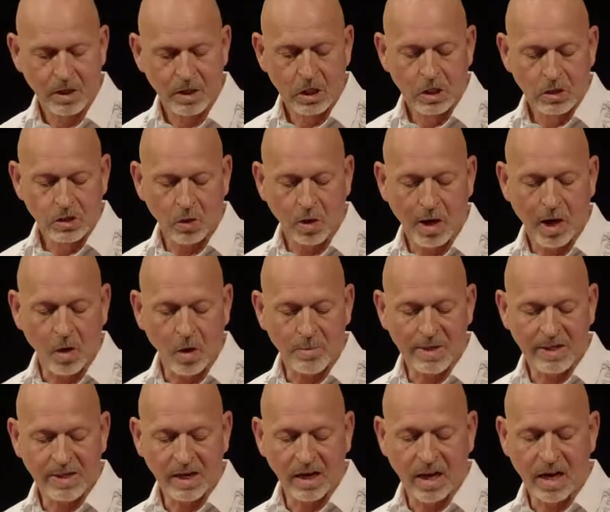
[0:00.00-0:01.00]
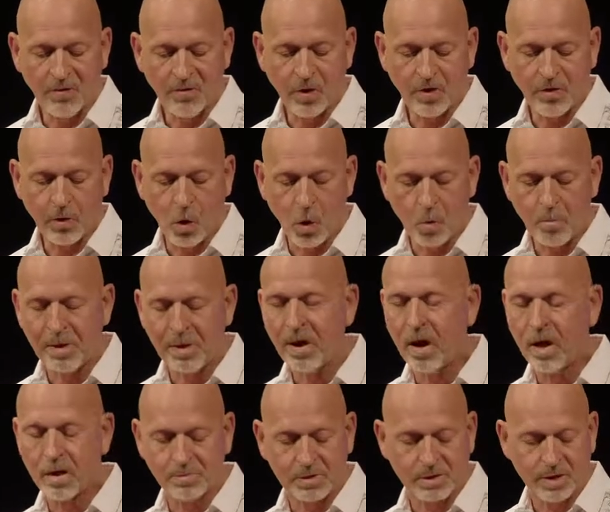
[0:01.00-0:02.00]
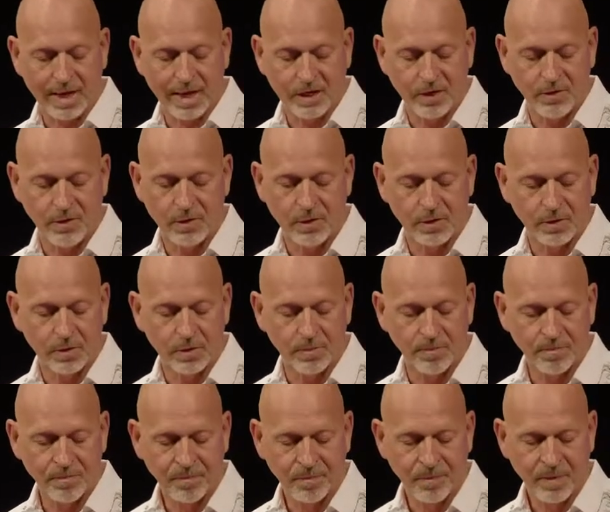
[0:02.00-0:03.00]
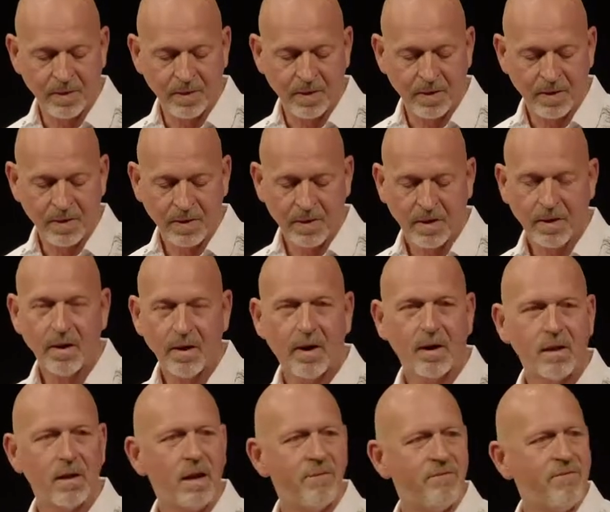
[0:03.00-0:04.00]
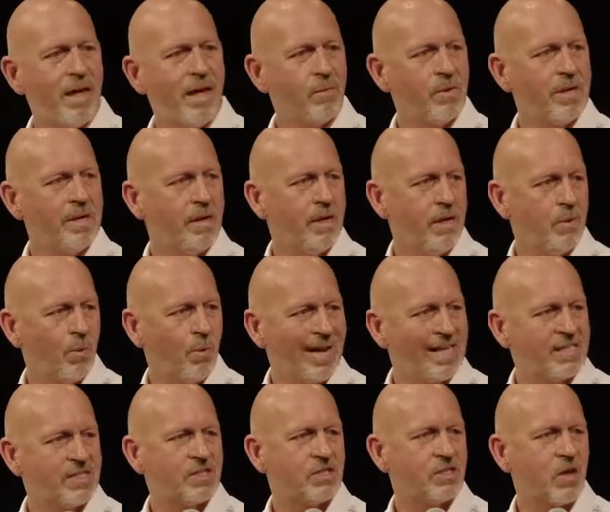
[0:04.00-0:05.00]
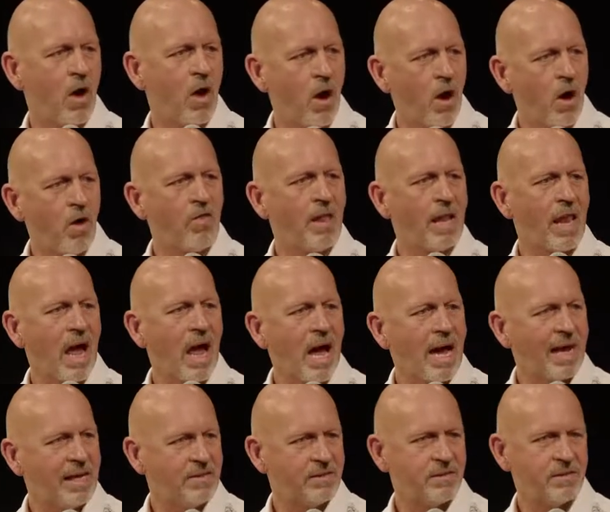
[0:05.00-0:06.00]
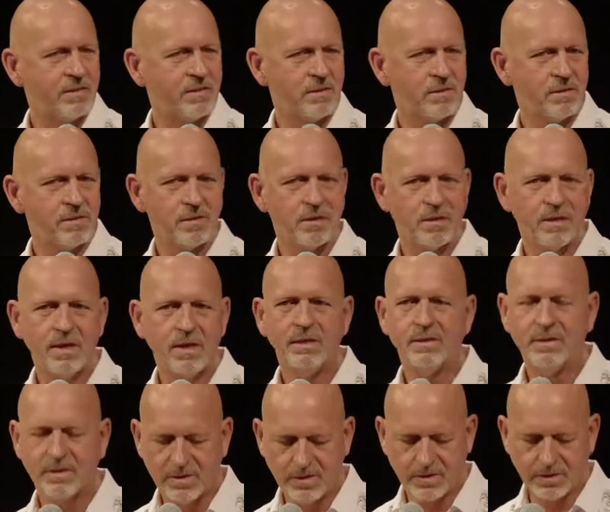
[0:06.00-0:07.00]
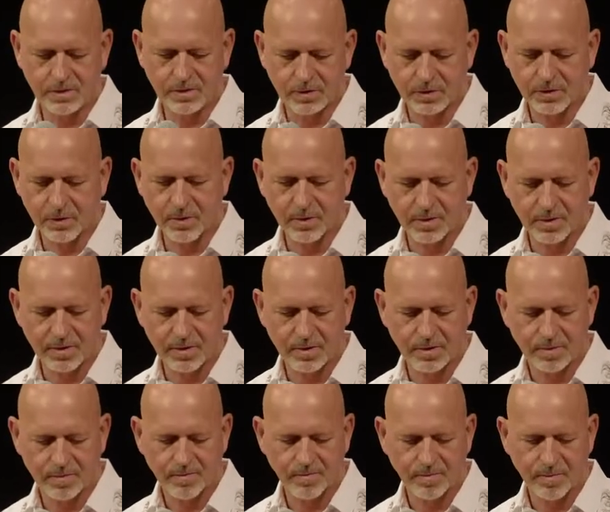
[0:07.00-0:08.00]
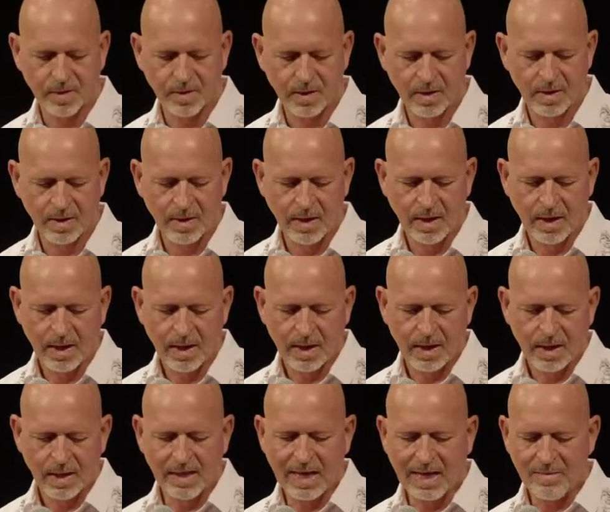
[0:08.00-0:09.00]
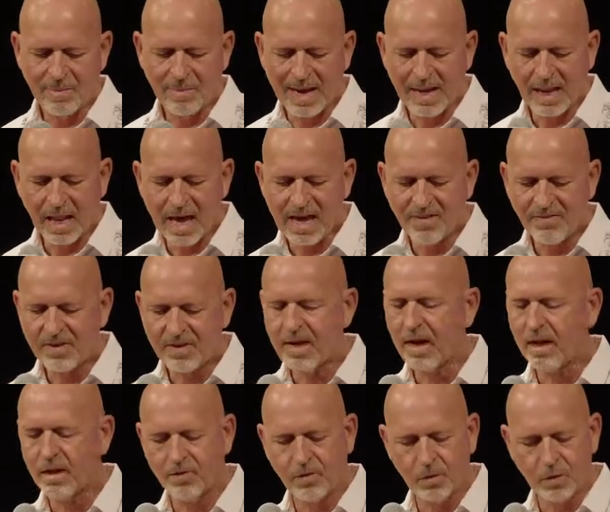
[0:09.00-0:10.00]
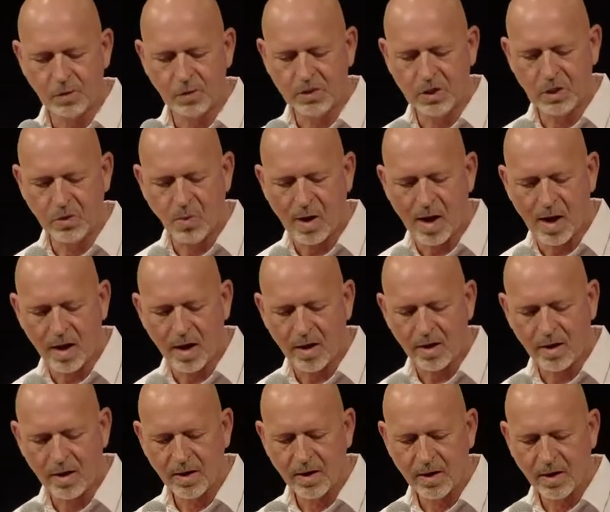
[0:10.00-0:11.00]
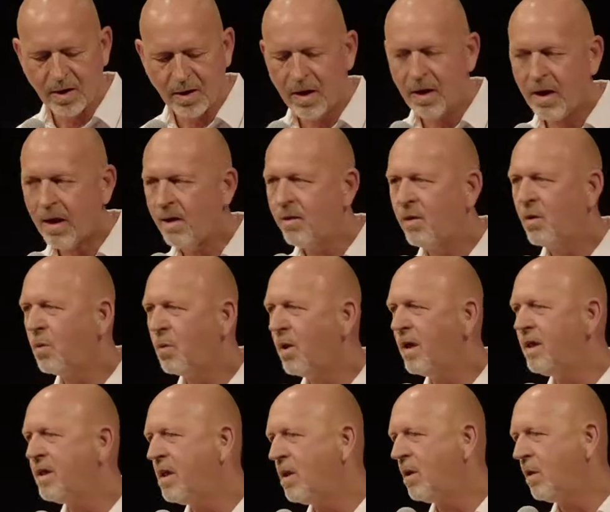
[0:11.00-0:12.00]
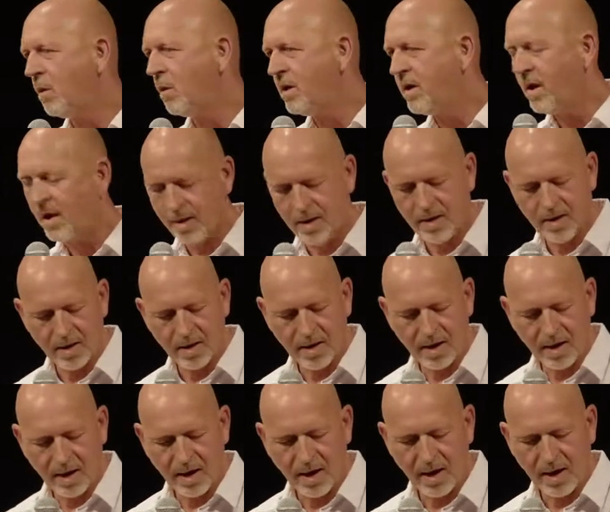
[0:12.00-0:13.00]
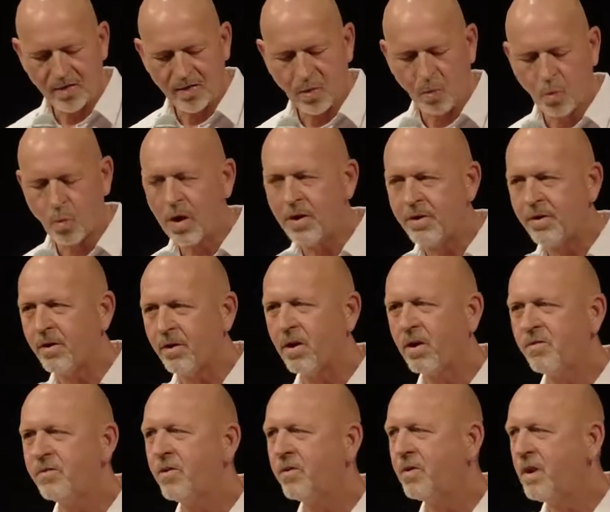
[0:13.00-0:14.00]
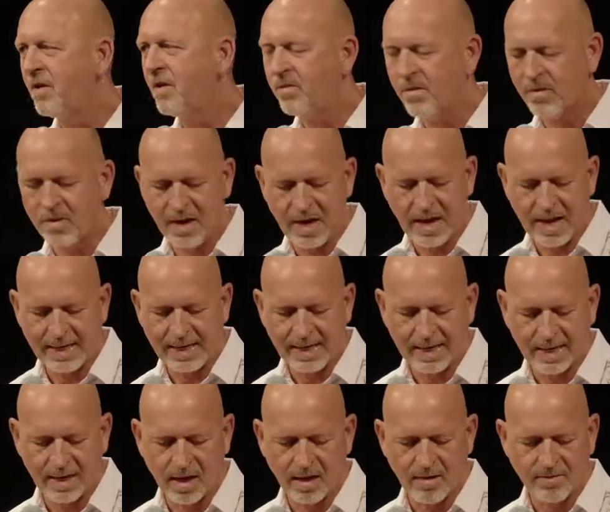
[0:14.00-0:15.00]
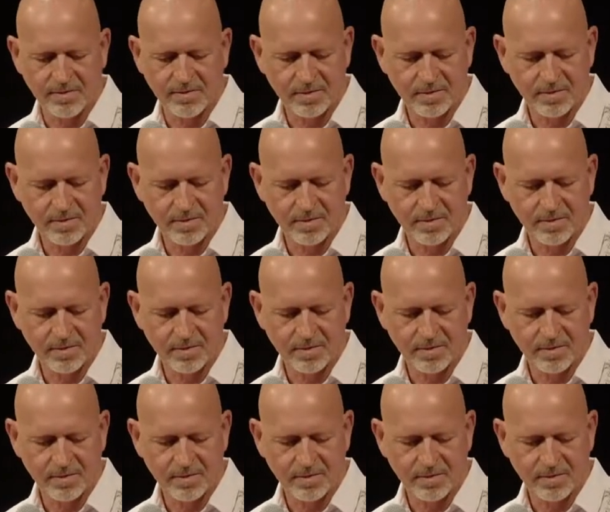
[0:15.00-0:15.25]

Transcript: So help me to love with open arms like you do, a love that re- erases all the lines and sees the truth. Let my life tell of who you are and the, and the wonder of your never ending love.